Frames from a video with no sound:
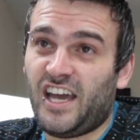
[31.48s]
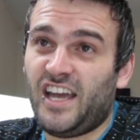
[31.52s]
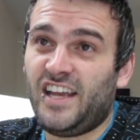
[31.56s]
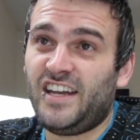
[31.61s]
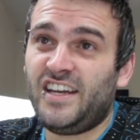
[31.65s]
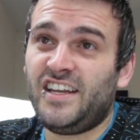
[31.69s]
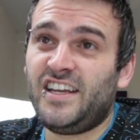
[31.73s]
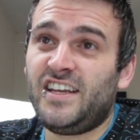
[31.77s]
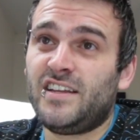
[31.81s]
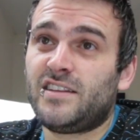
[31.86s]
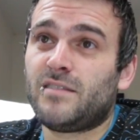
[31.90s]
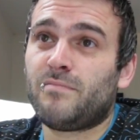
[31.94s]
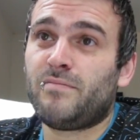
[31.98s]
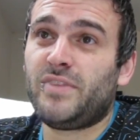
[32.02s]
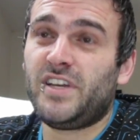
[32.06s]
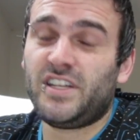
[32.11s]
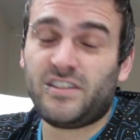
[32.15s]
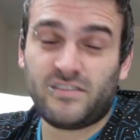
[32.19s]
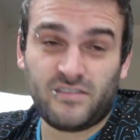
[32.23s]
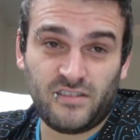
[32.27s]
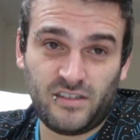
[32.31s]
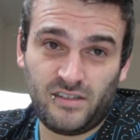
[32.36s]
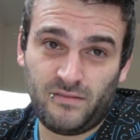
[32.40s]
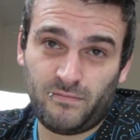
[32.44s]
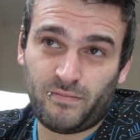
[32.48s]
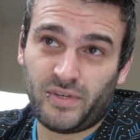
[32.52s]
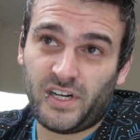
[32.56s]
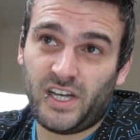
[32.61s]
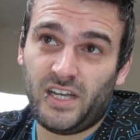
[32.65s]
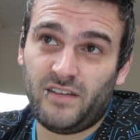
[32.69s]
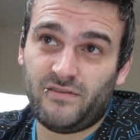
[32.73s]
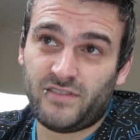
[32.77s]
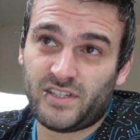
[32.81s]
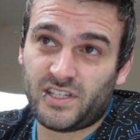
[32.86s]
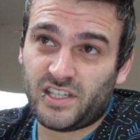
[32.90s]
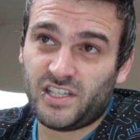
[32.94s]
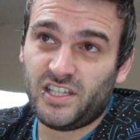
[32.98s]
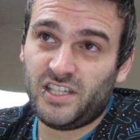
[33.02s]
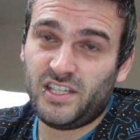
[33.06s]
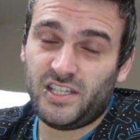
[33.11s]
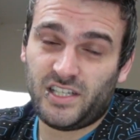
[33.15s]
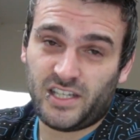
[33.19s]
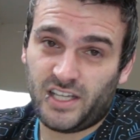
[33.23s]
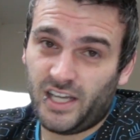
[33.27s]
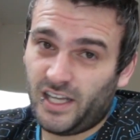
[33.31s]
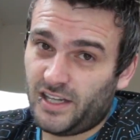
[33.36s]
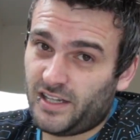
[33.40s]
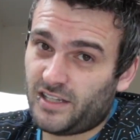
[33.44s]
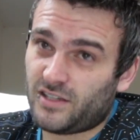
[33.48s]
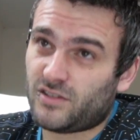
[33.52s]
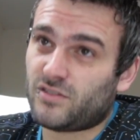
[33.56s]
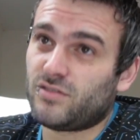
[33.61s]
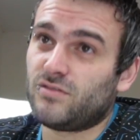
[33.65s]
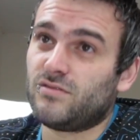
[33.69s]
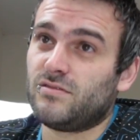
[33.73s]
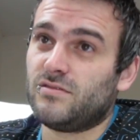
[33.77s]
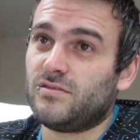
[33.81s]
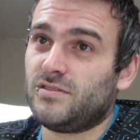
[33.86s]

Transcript: I need the Bitcoin private key getting to